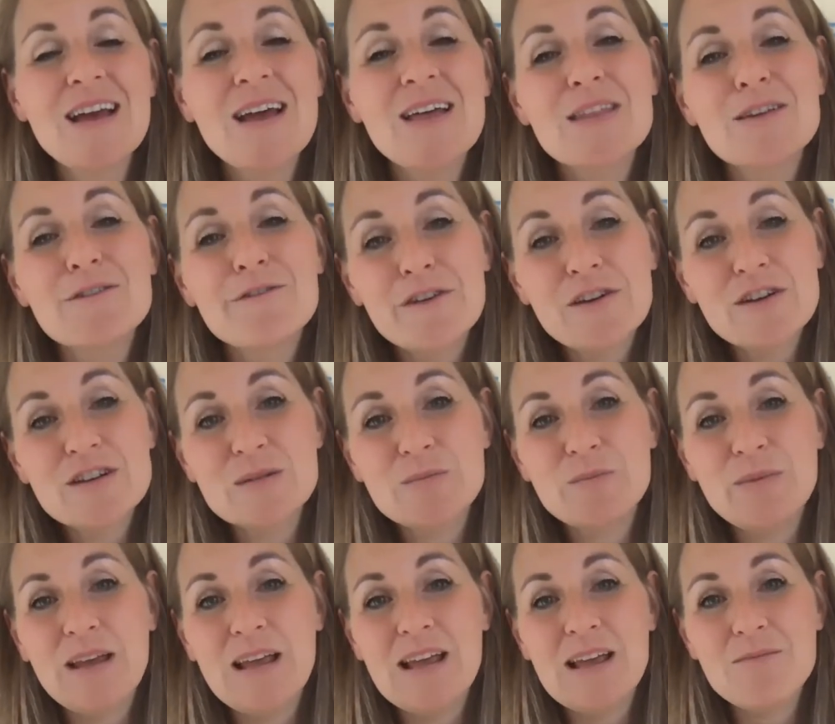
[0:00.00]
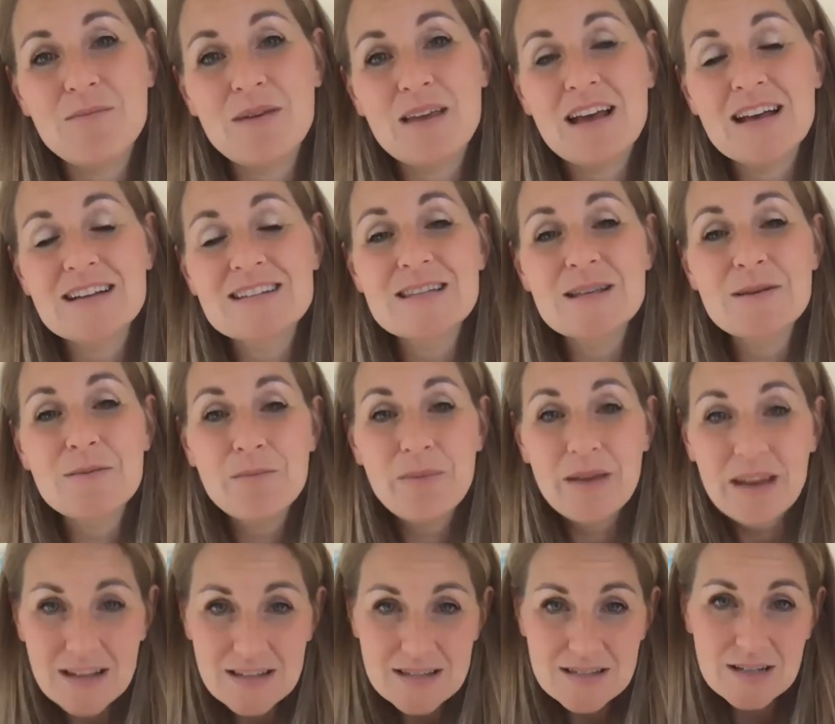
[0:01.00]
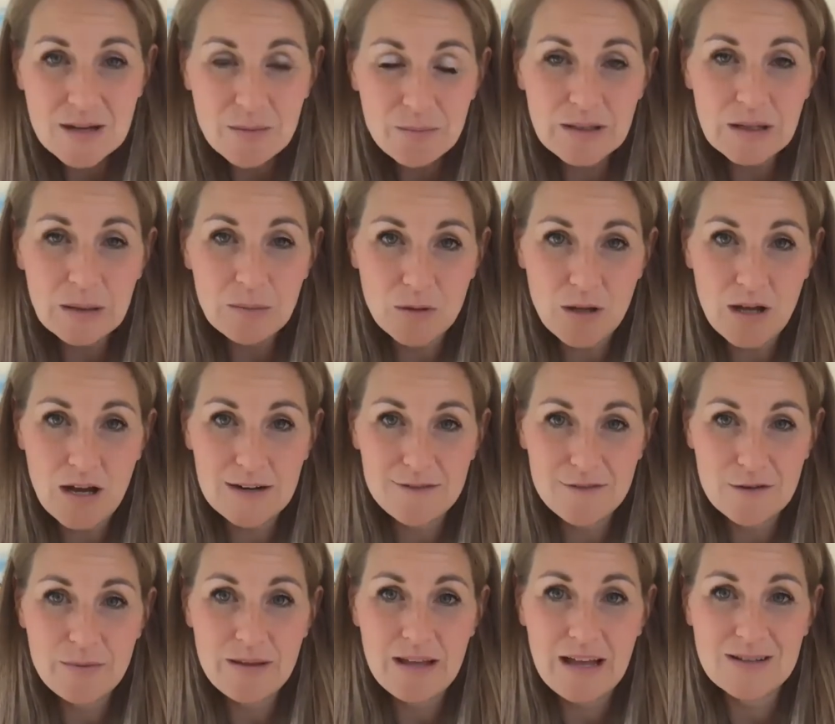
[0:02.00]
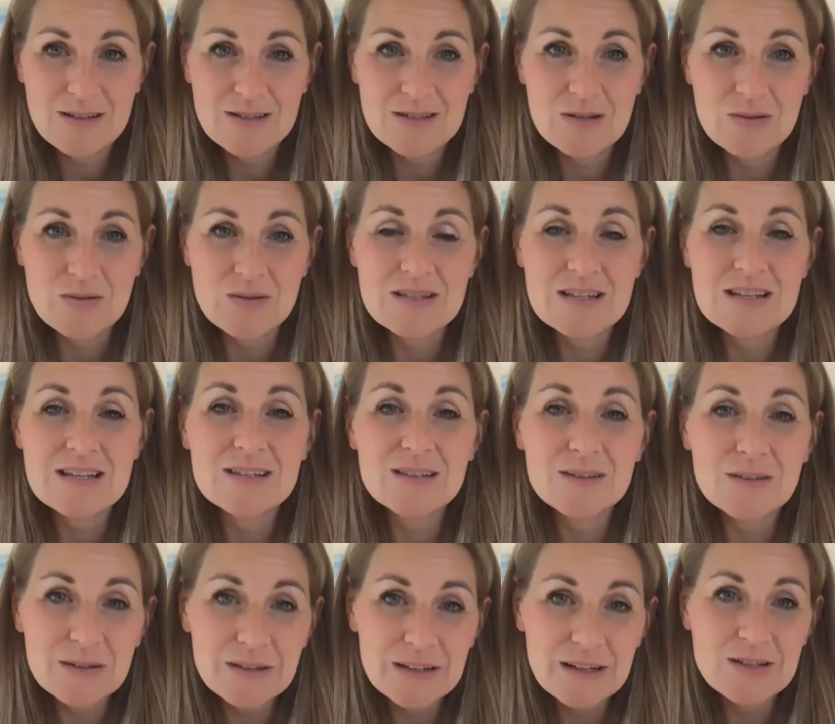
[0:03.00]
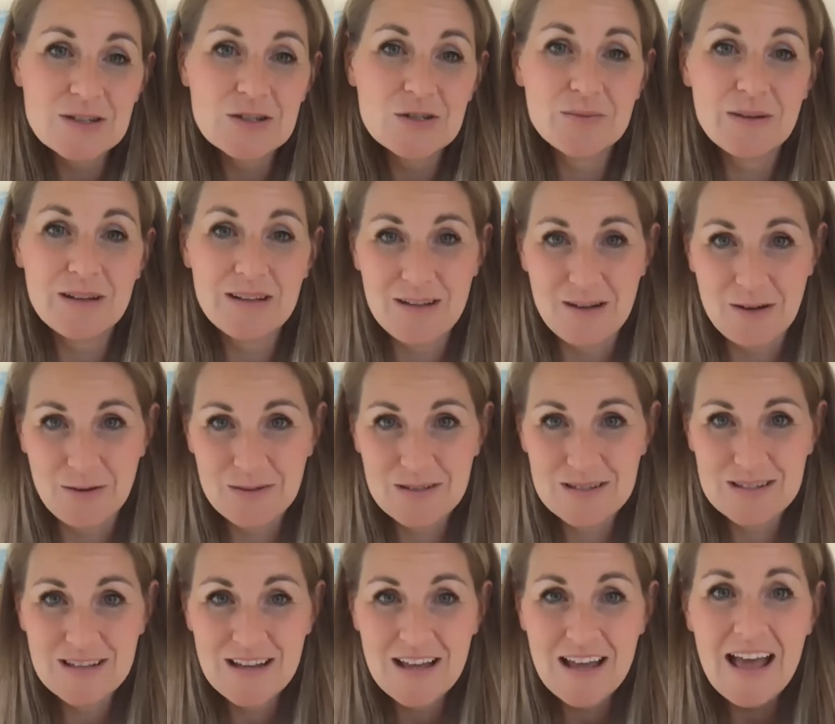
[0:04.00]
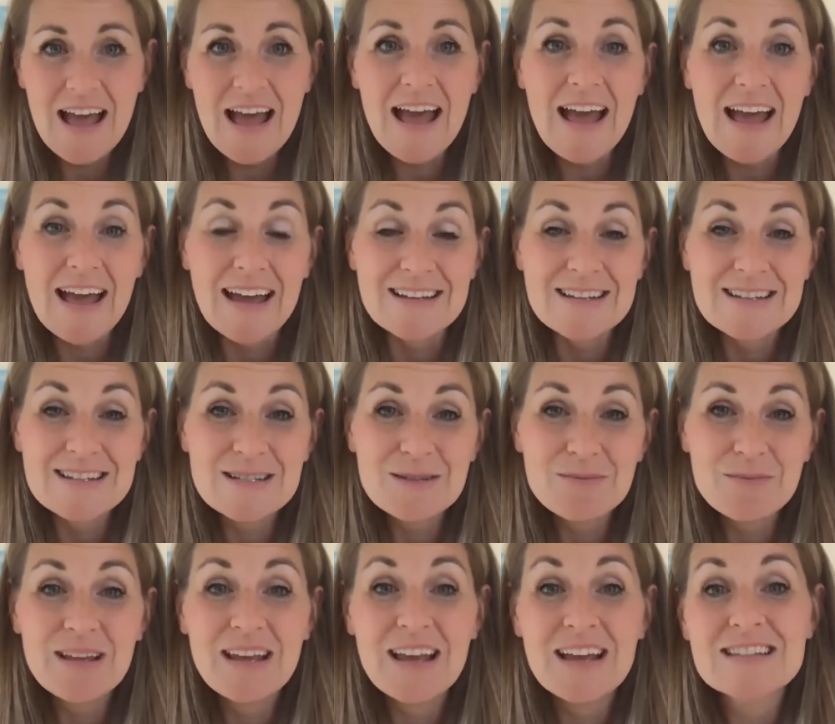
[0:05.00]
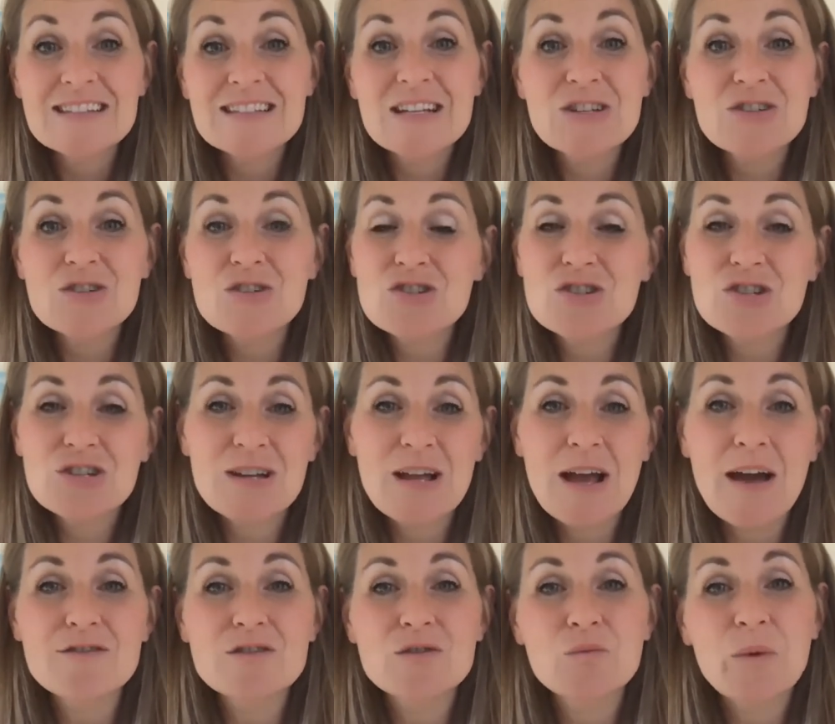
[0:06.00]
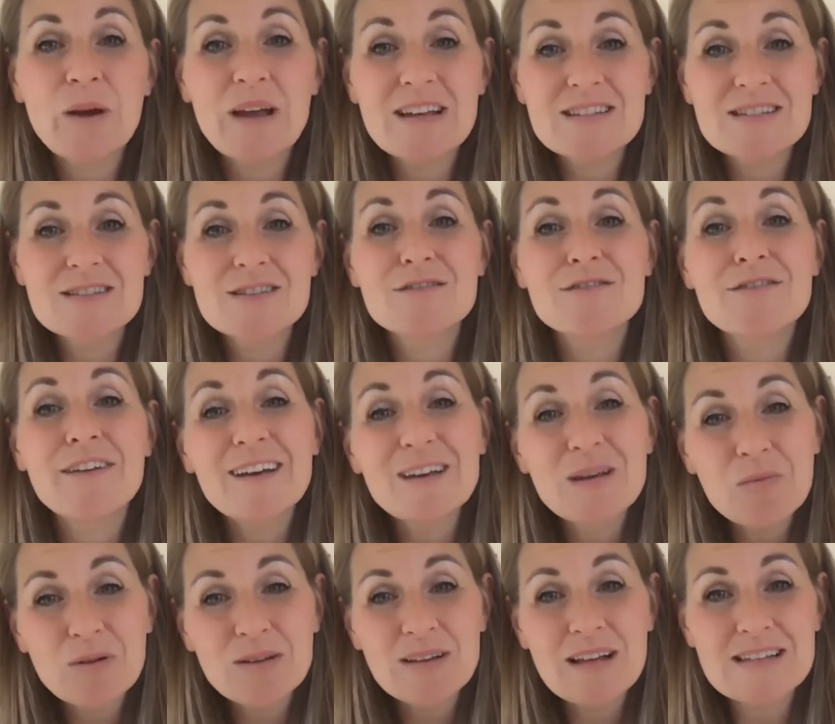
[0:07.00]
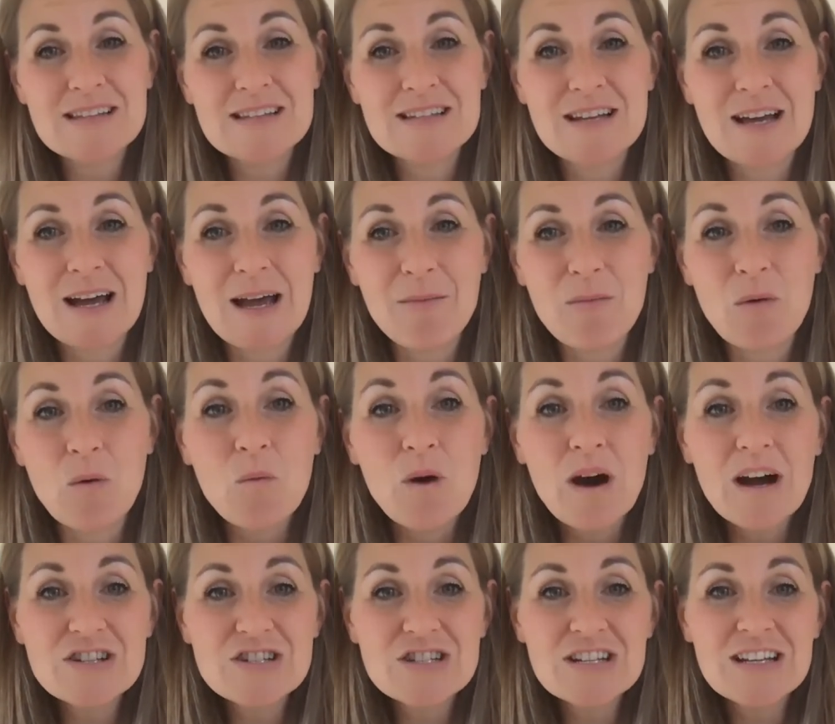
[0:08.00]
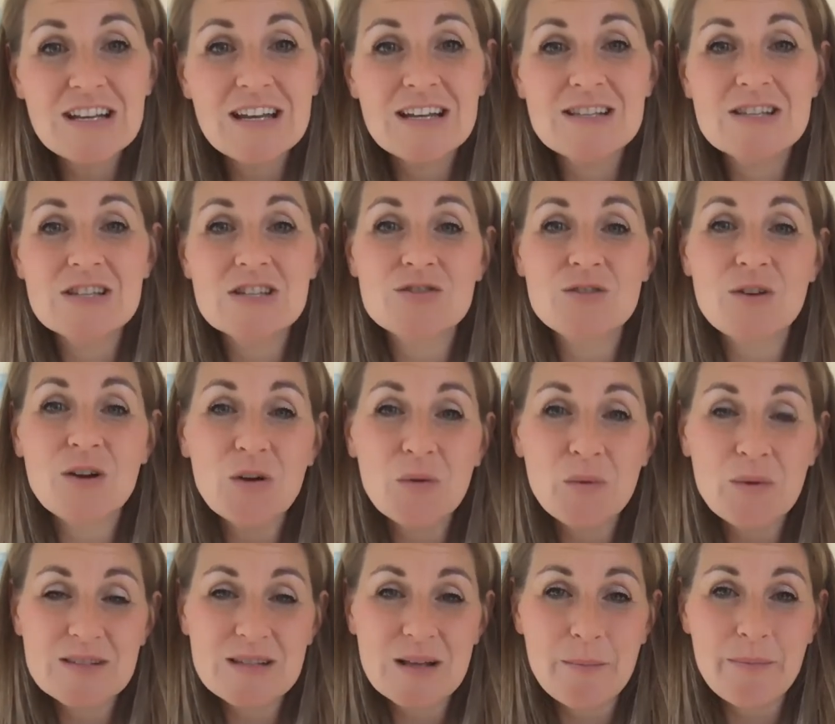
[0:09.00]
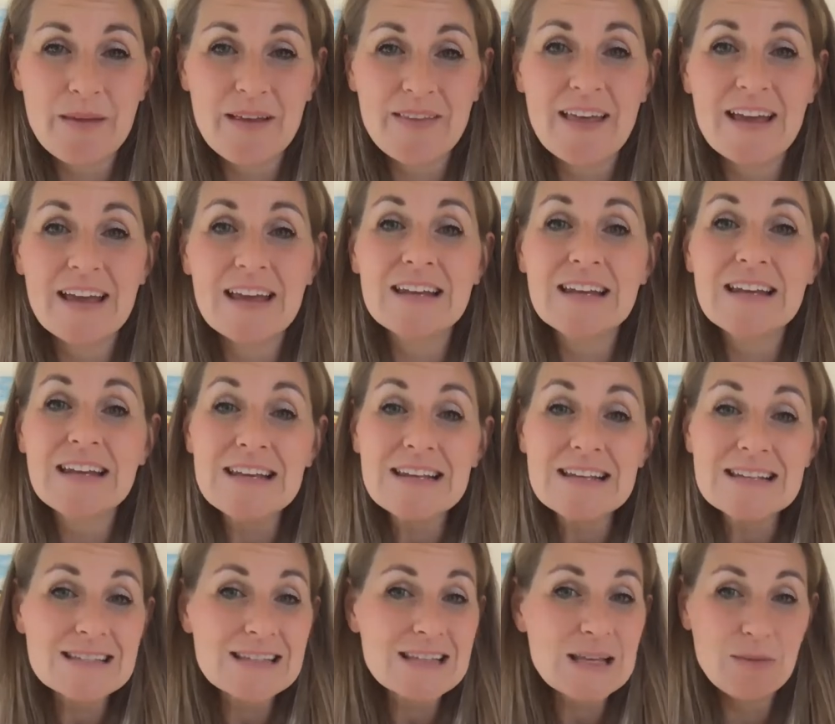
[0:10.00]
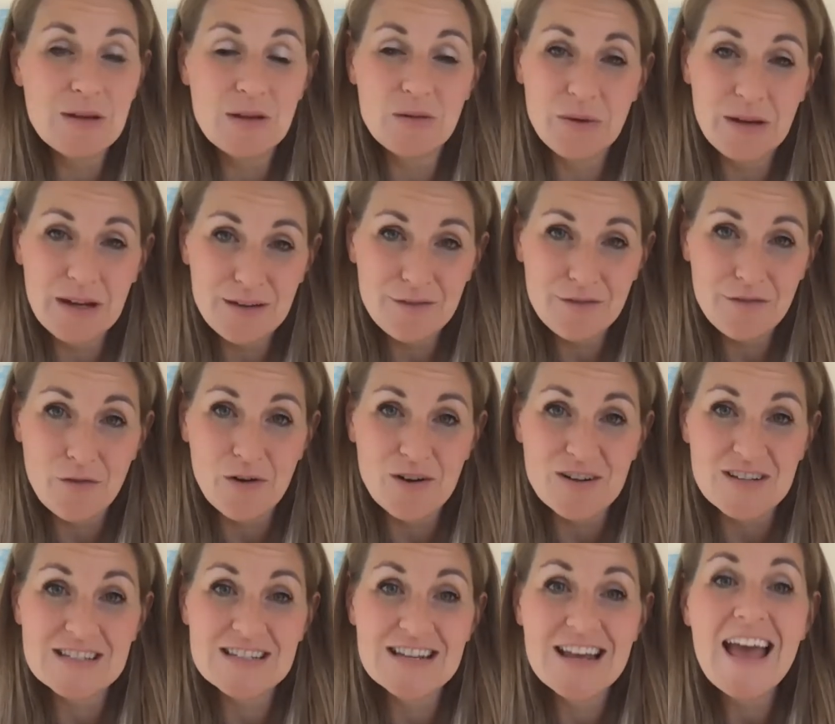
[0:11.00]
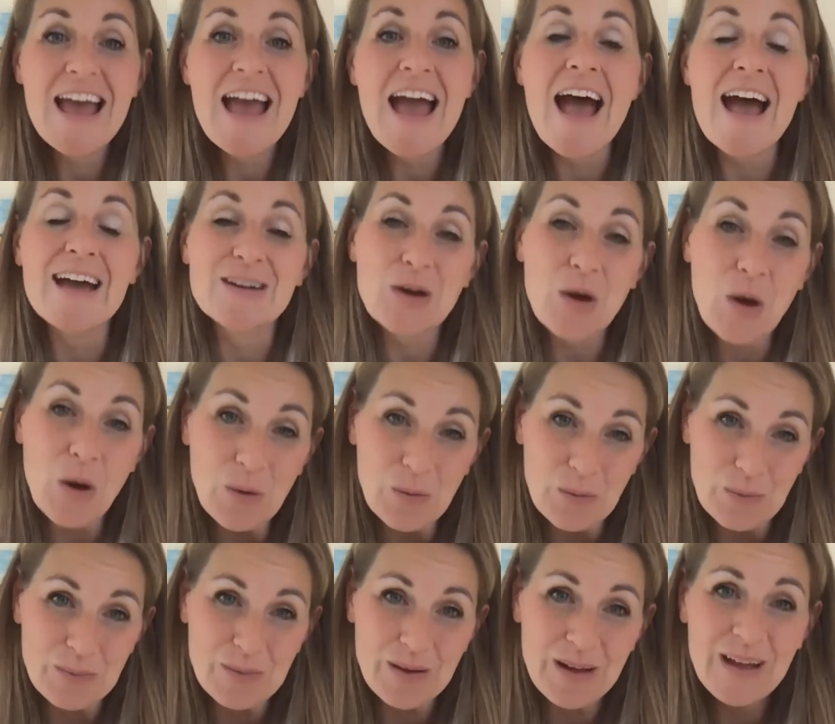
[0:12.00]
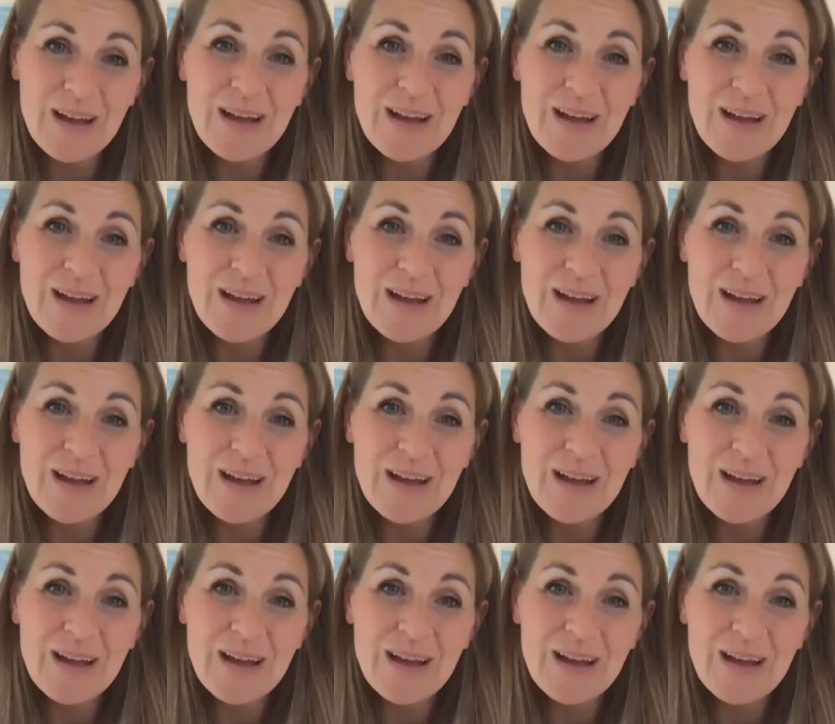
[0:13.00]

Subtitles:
The first being because the biggest stumbling block for piano students is learning to read notes, and because teachers shouldn't have to waste their valuable lesson time watching kids struggle with something that can easily be reinforced at home.